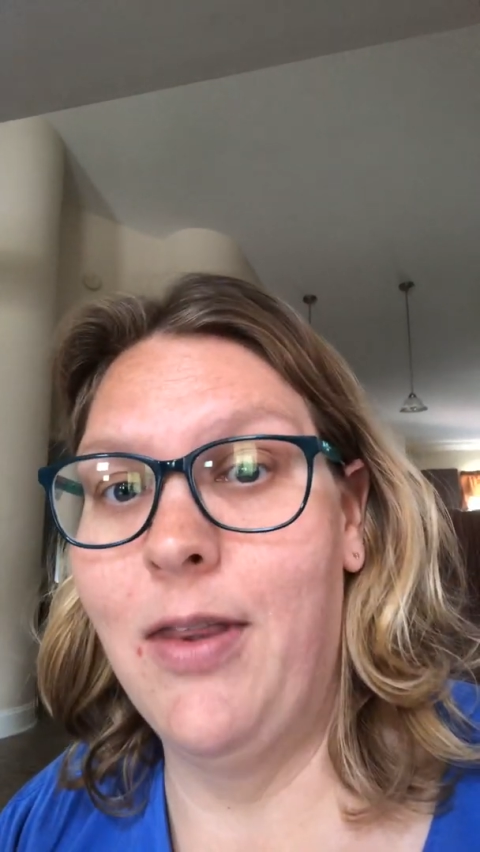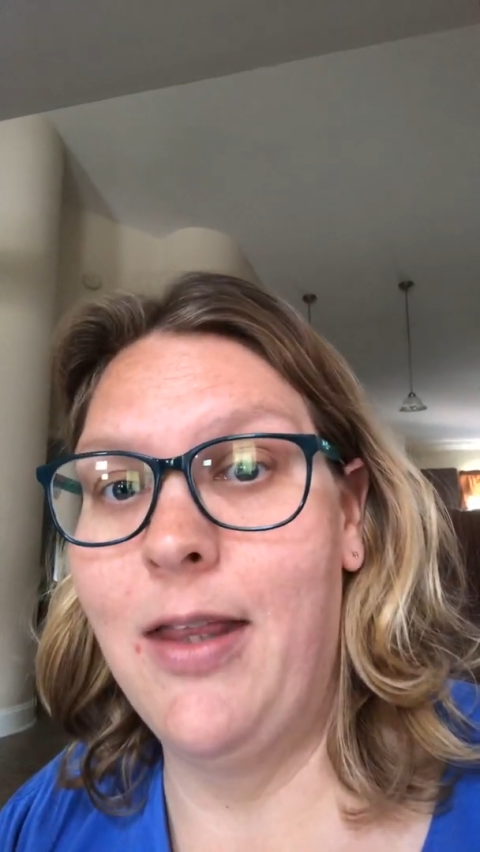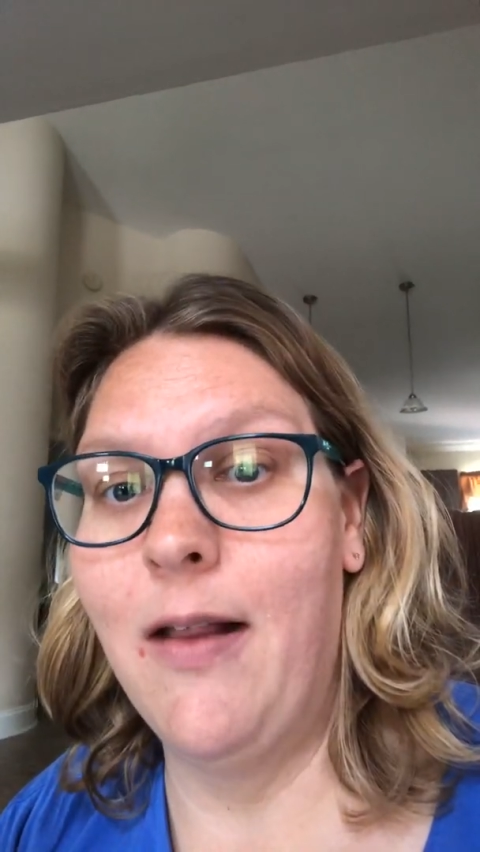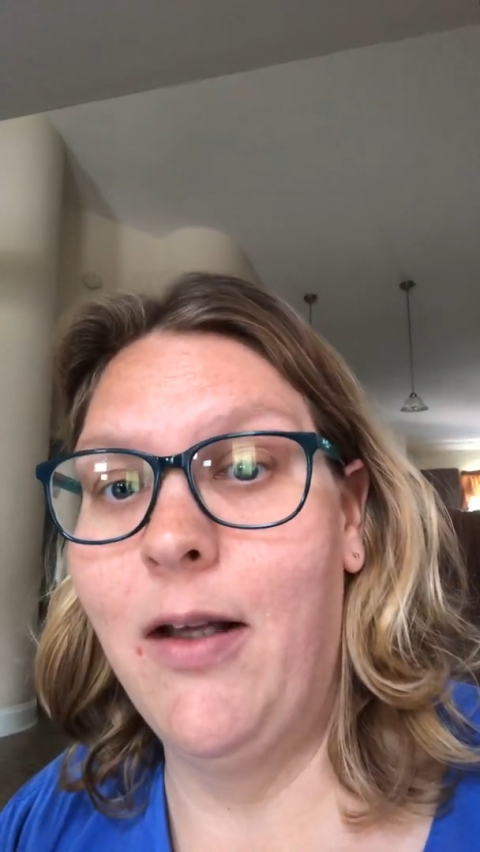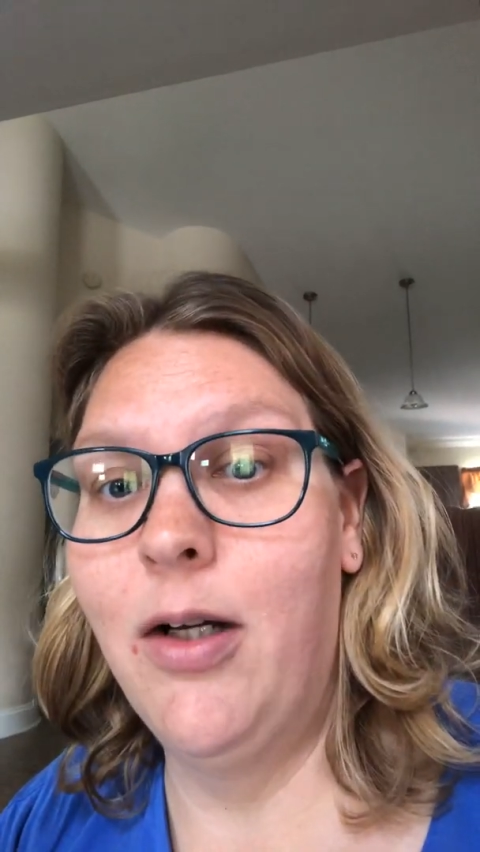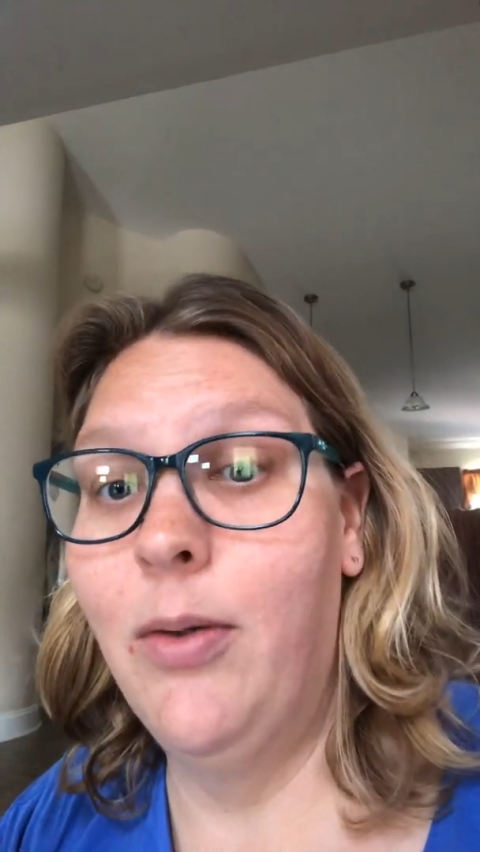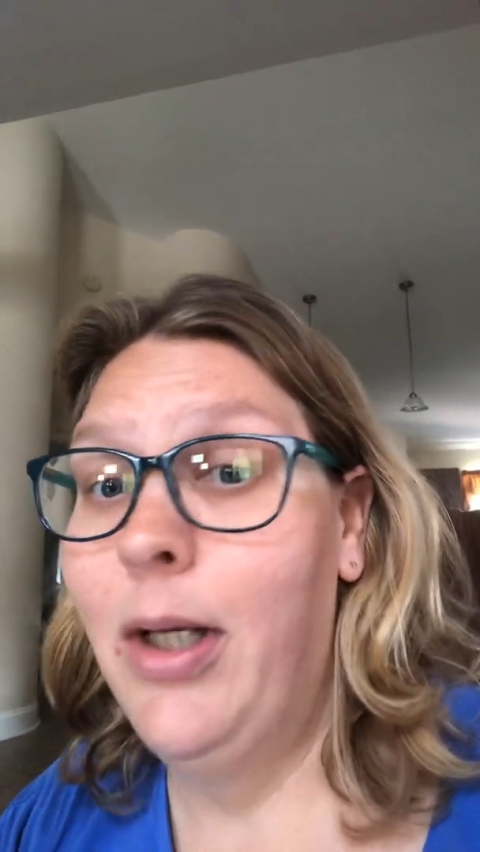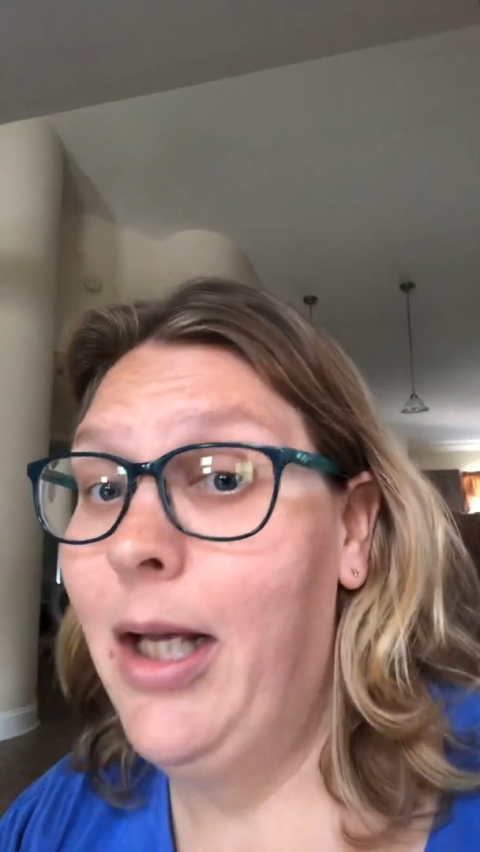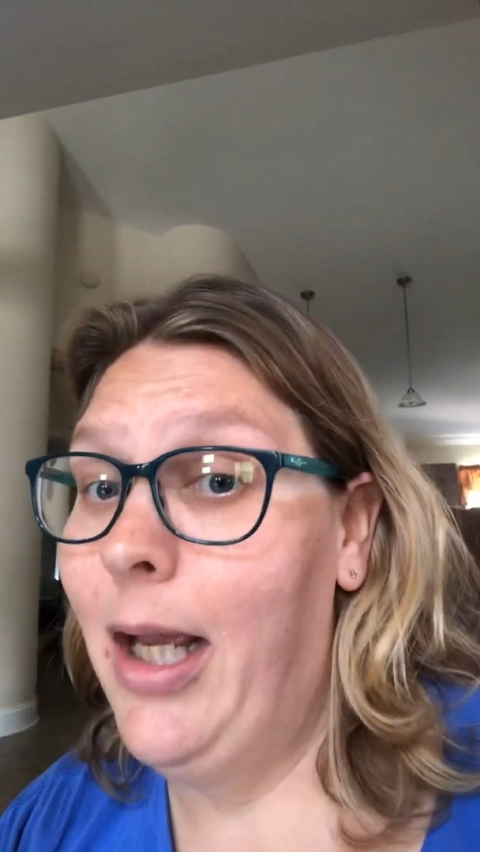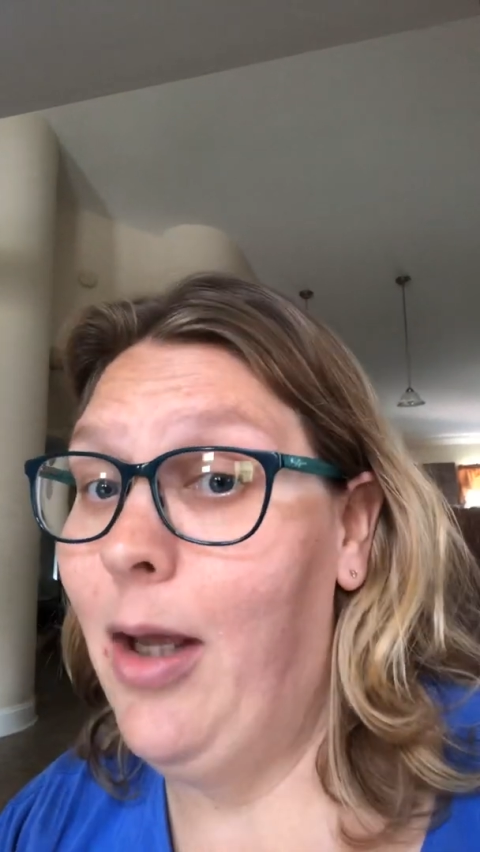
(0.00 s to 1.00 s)
Othello.
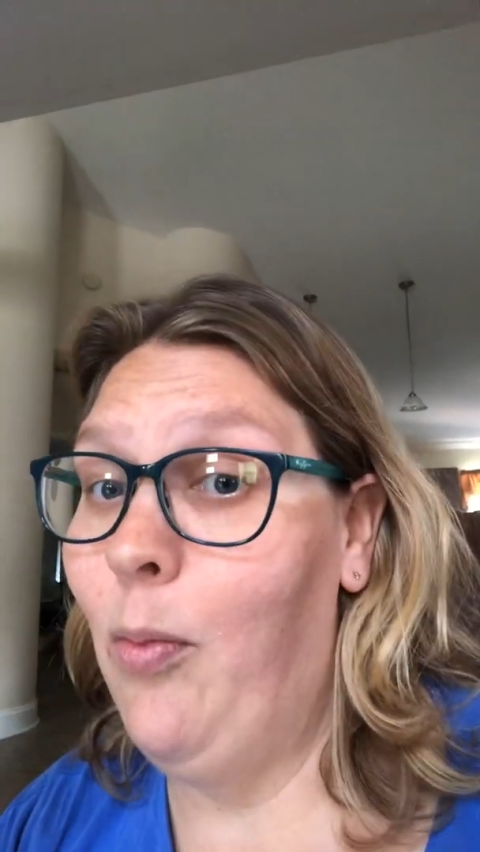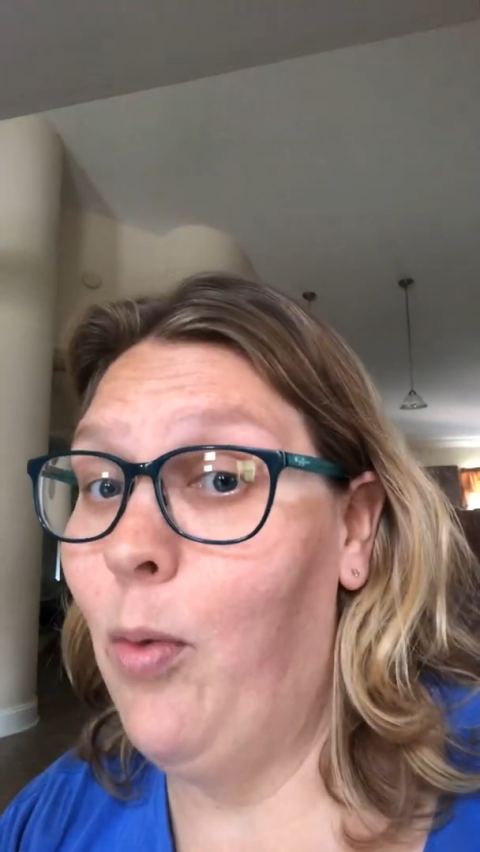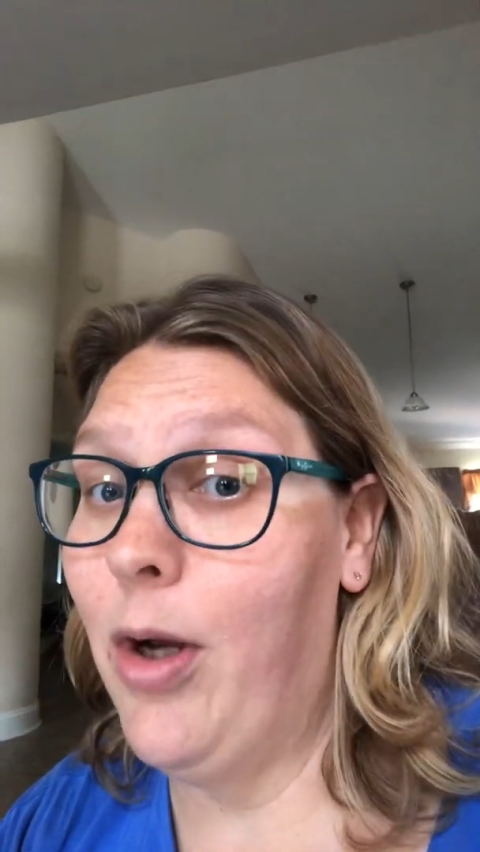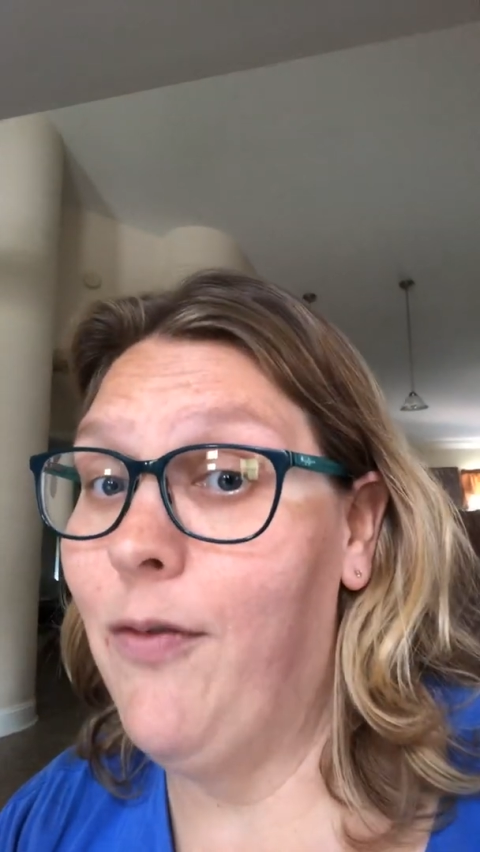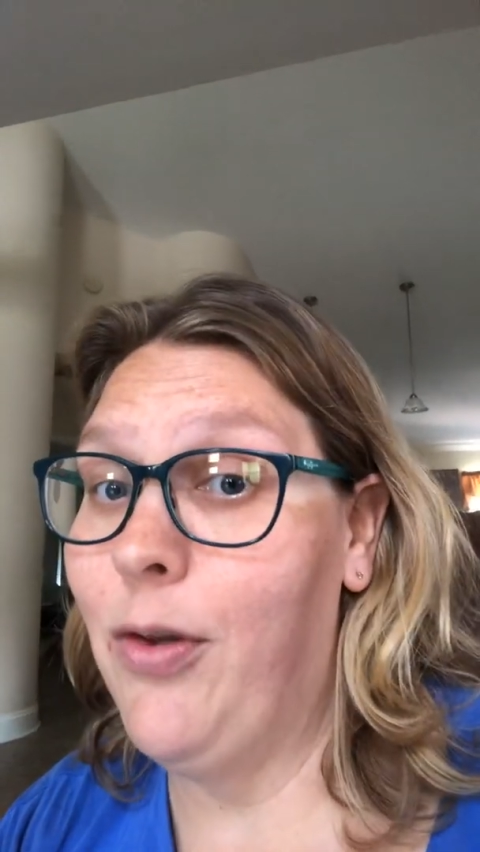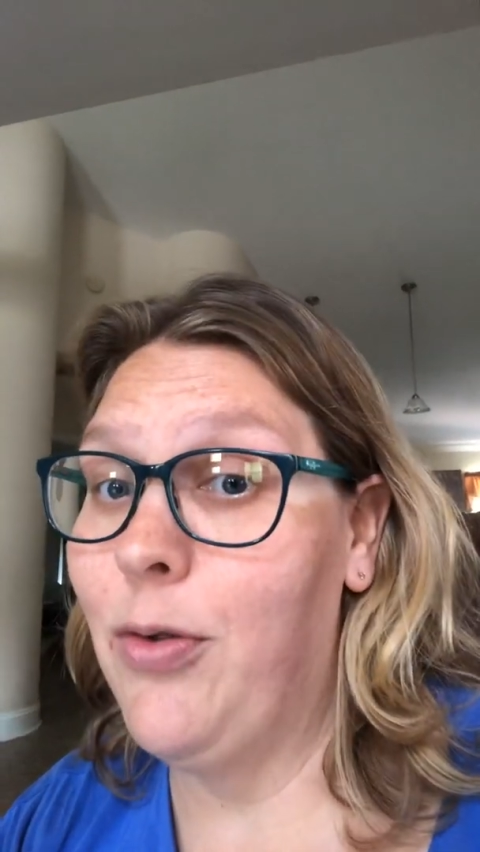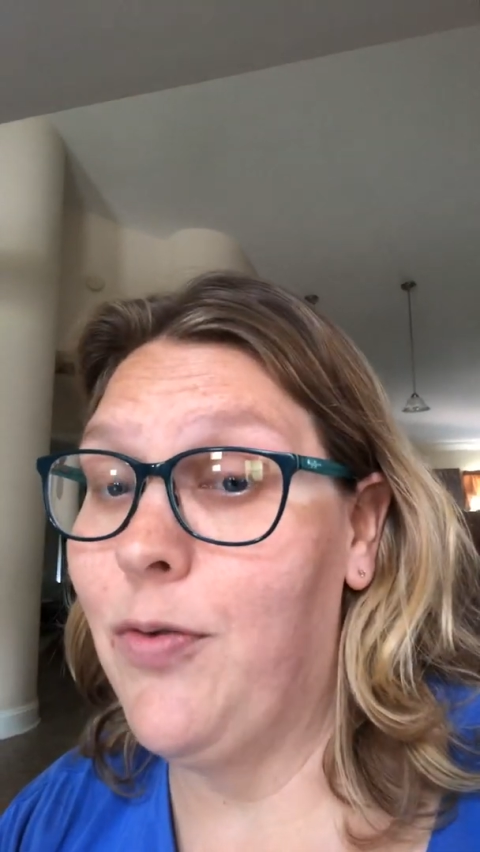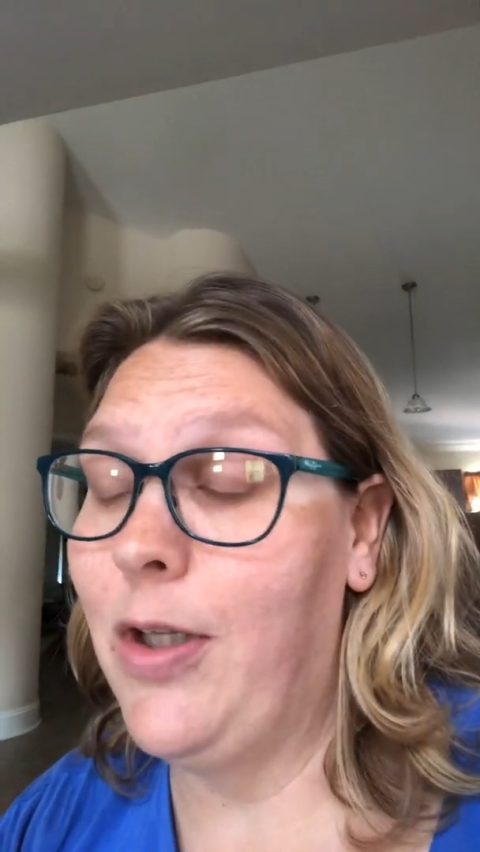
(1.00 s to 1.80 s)
And one of those